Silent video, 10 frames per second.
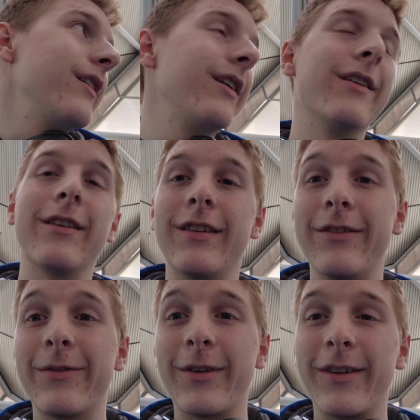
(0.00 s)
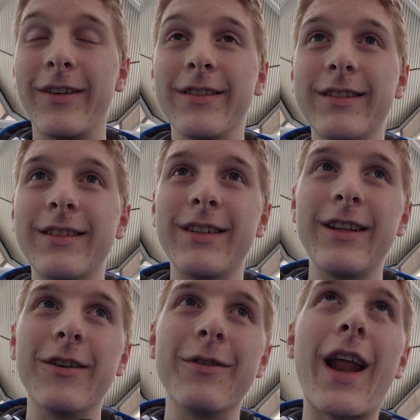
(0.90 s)
here for,
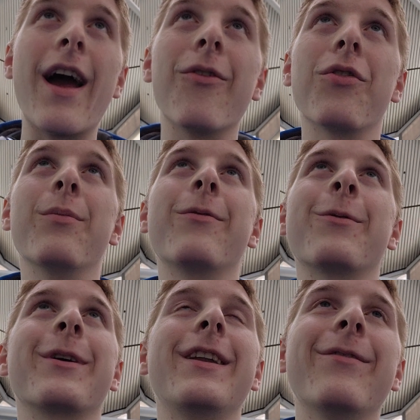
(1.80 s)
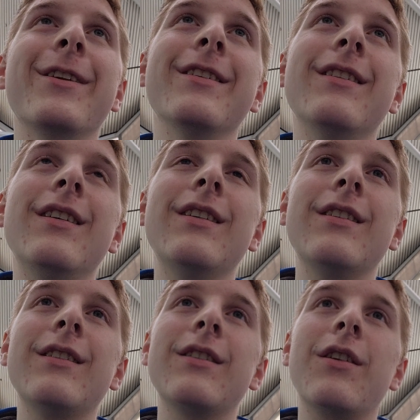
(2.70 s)
you know, an hour before I can even
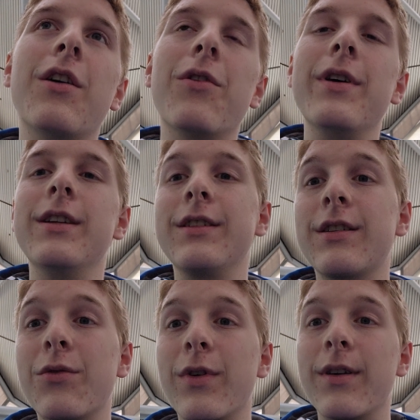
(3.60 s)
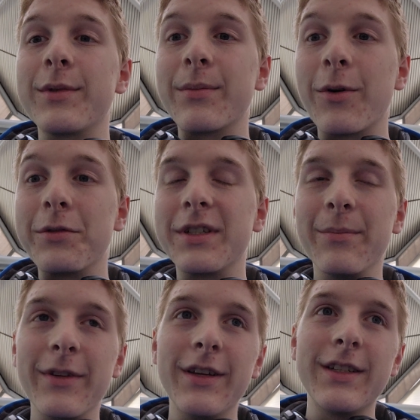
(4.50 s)
go into where I'm supposed to
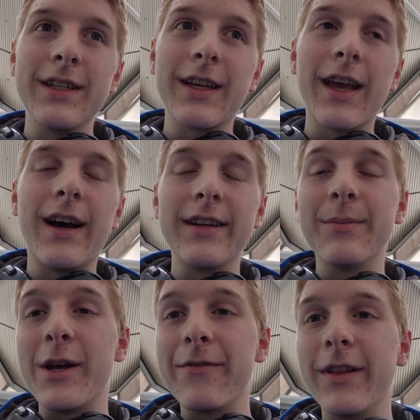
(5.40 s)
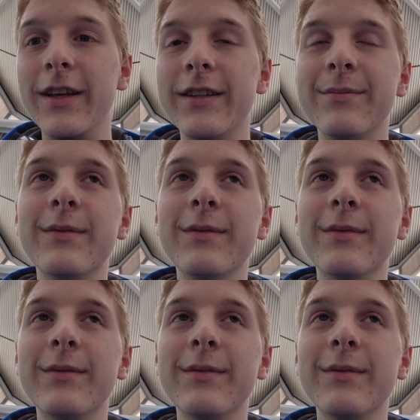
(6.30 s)
be to get onto my flight.